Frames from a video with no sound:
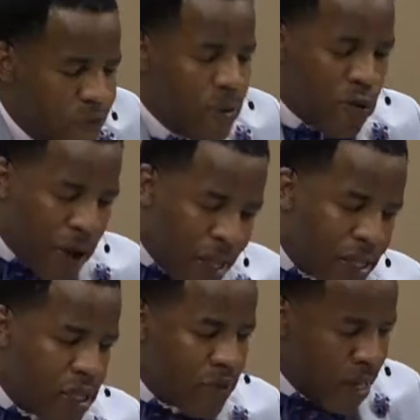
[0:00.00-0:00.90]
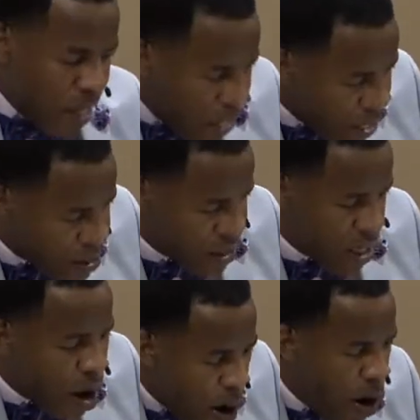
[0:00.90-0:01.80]
him wrestling with the
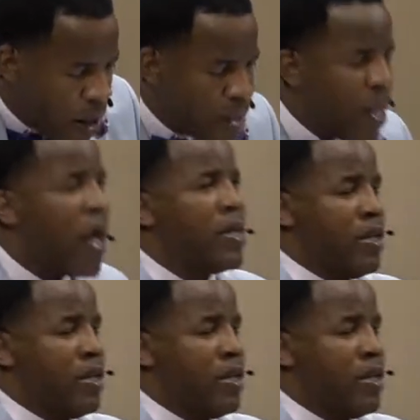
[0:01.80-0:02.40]
angel all night,